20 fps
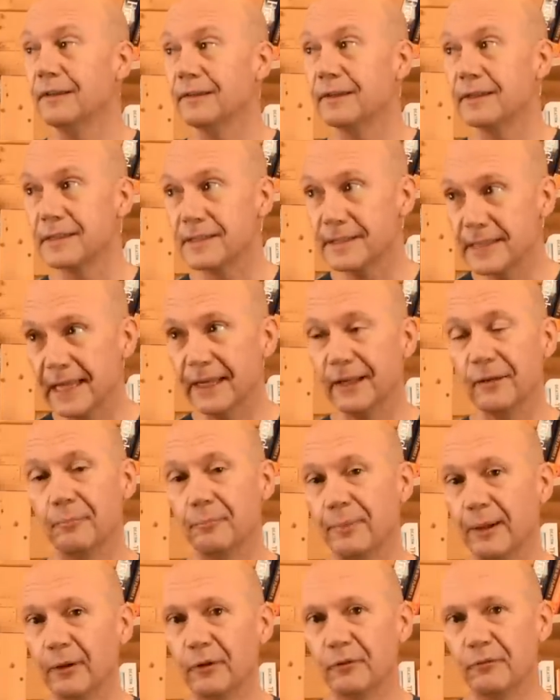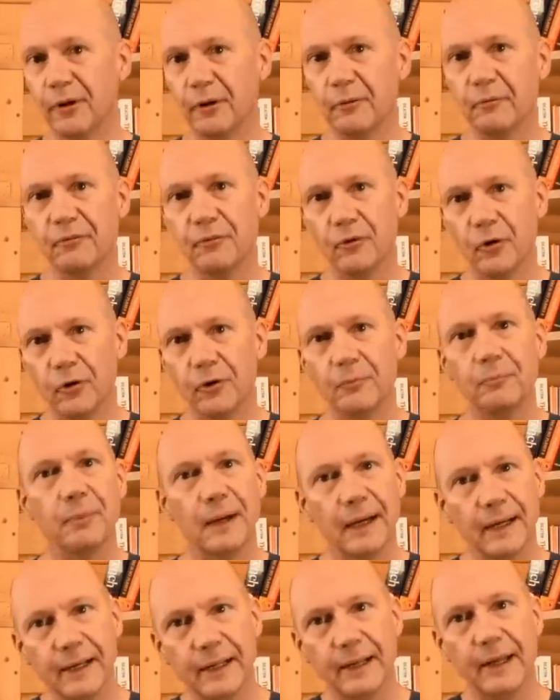the second Belt and Road Forum
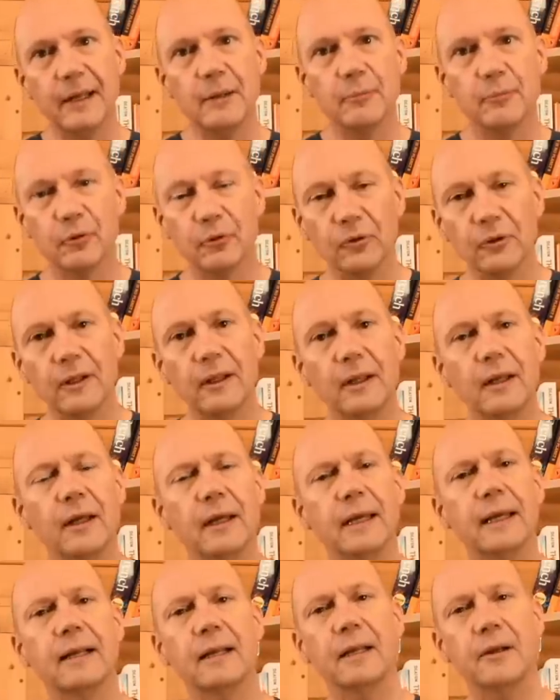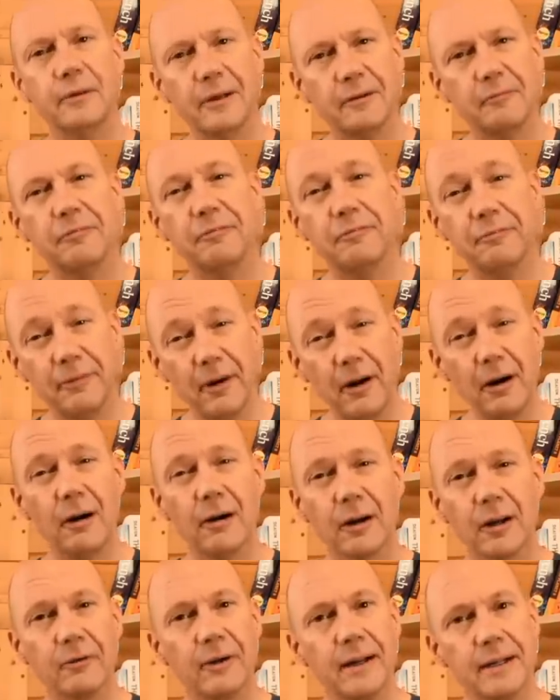back in April included
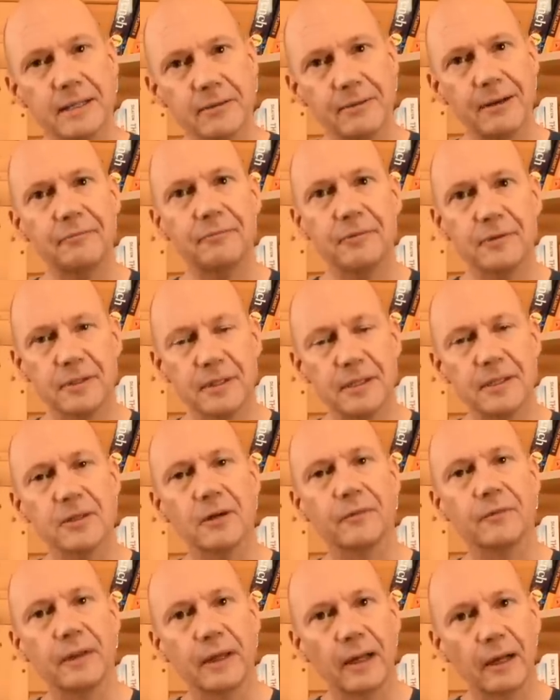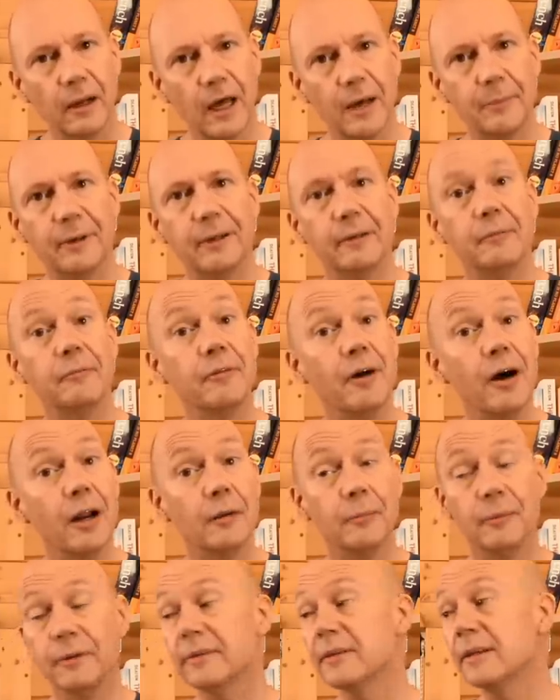far greater emphasis on the climate
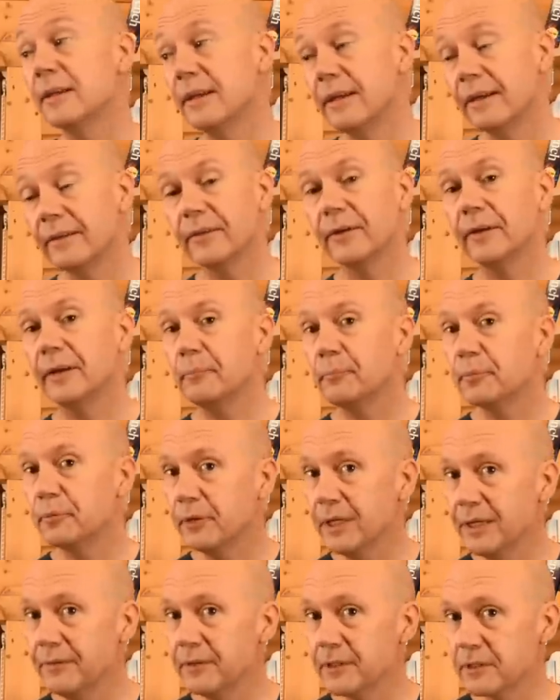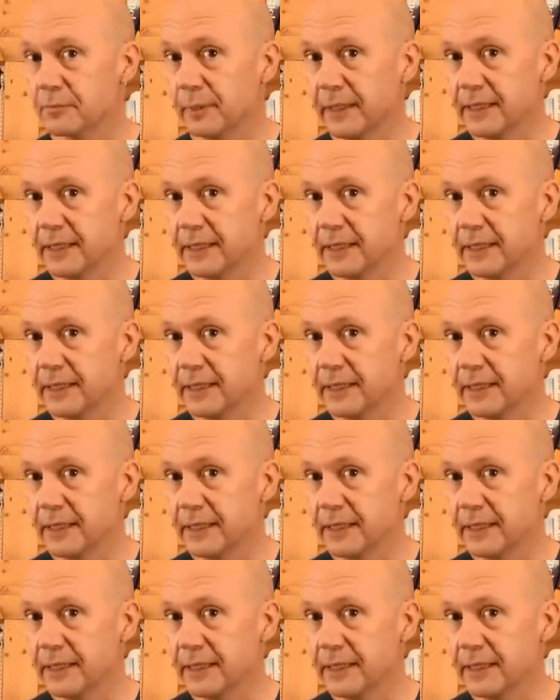environment than in previous